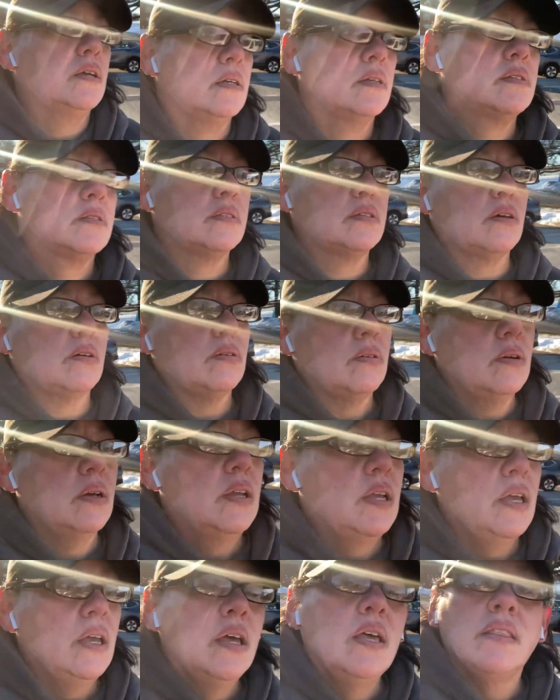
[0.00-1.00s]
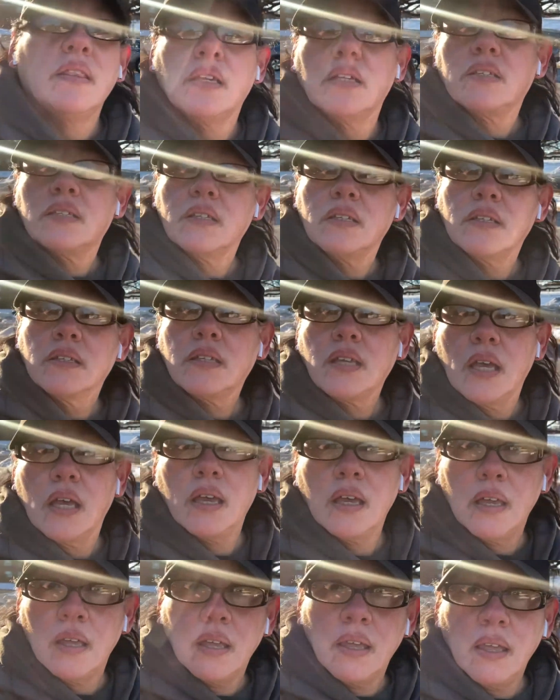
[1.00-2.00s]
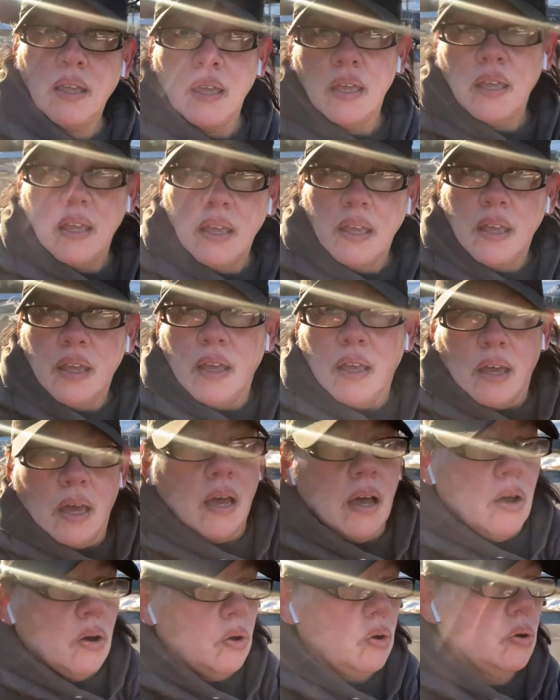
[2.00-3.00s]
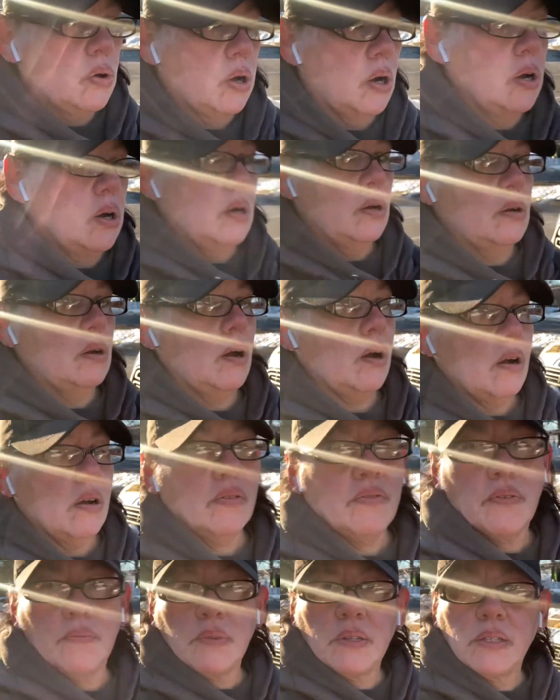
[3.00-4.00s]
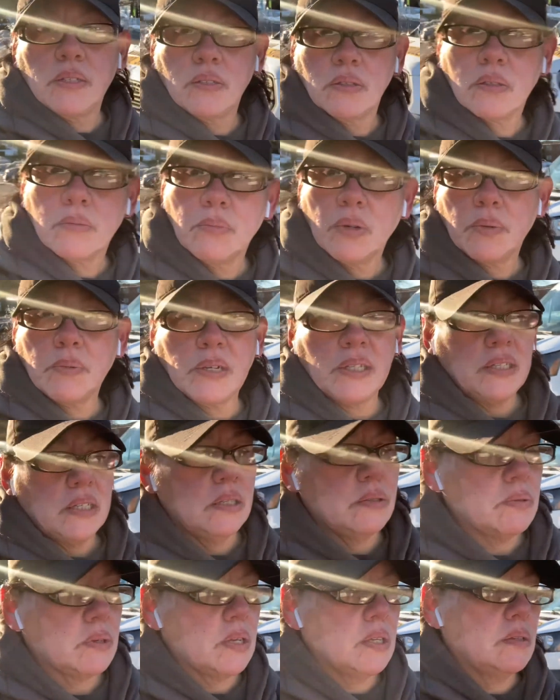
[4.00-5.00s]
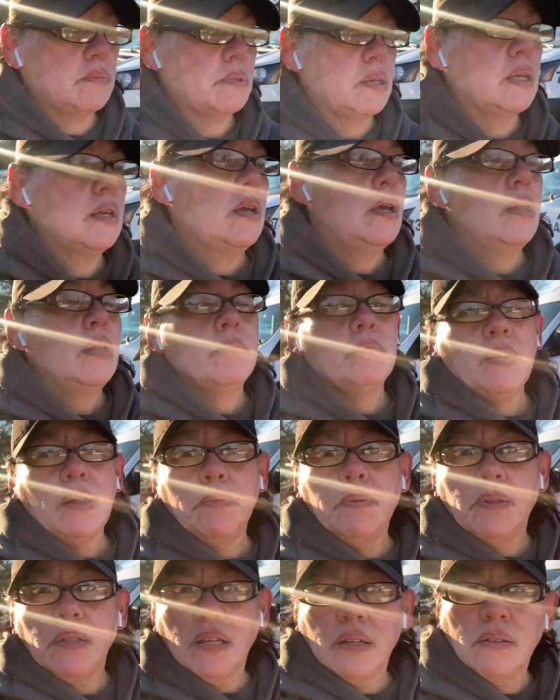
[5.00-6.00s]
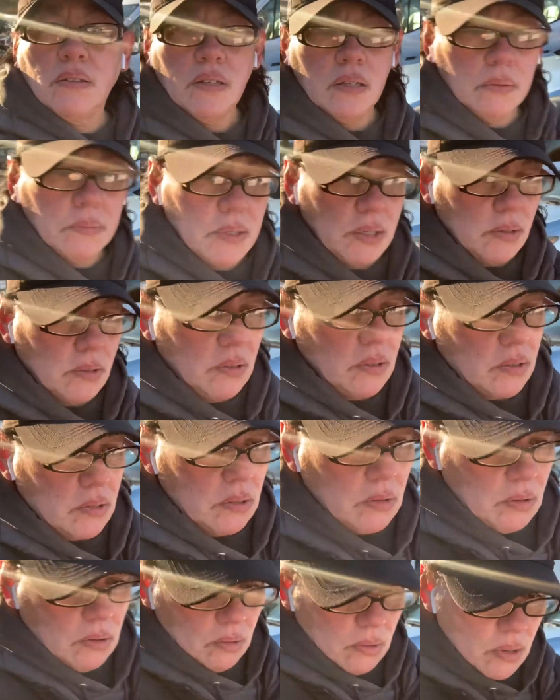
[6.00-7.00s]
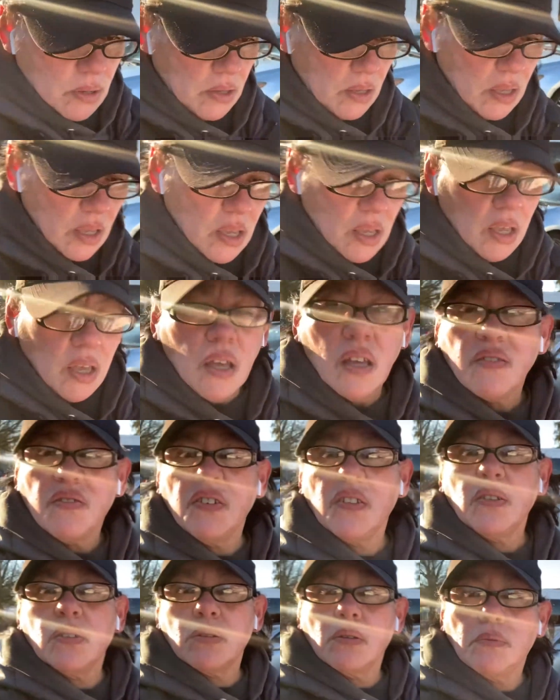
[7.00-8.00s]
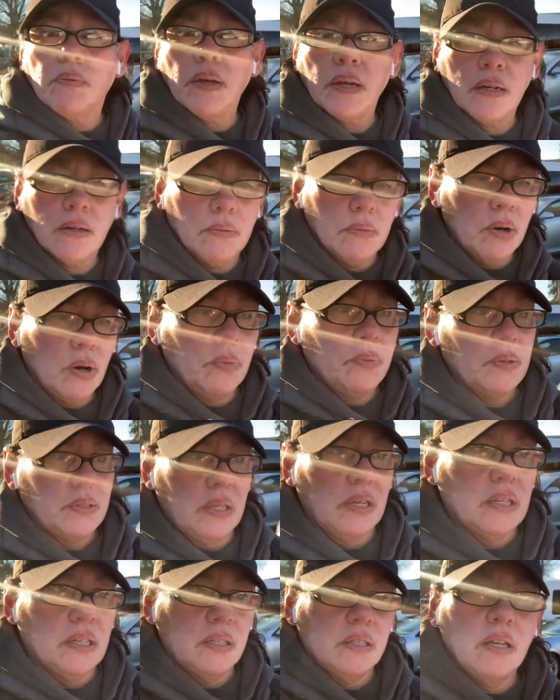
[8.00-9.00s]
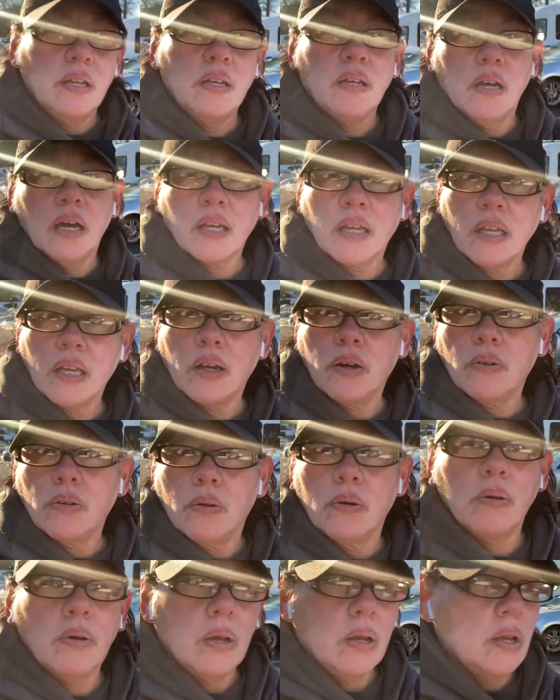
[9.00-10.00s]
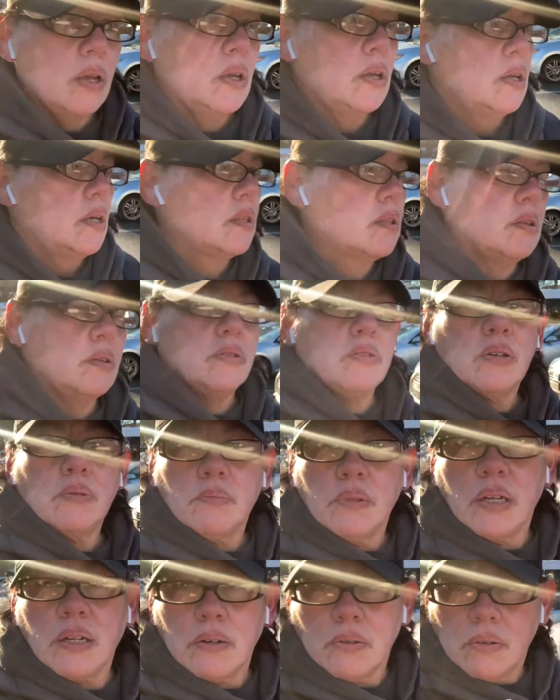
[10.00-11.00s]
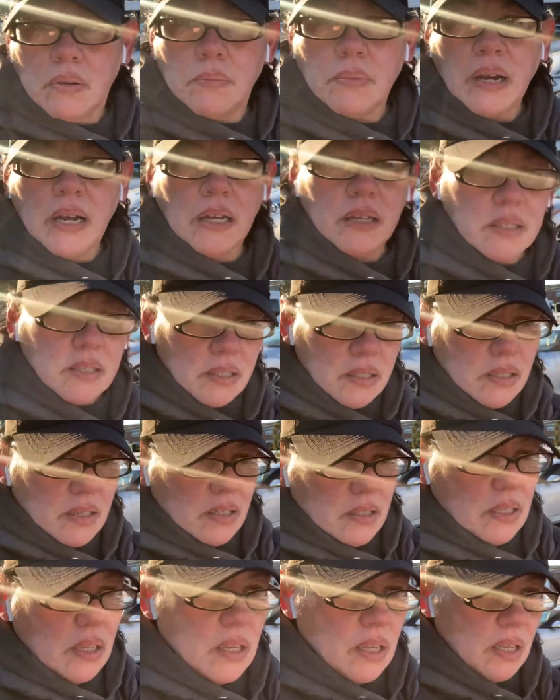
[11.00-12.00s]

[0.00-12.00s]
So this is hard for me to do this morning. My knees are killing me, but I put that liniment on, so I feel a little better. I'm hoping that I can go to the gym later with my son.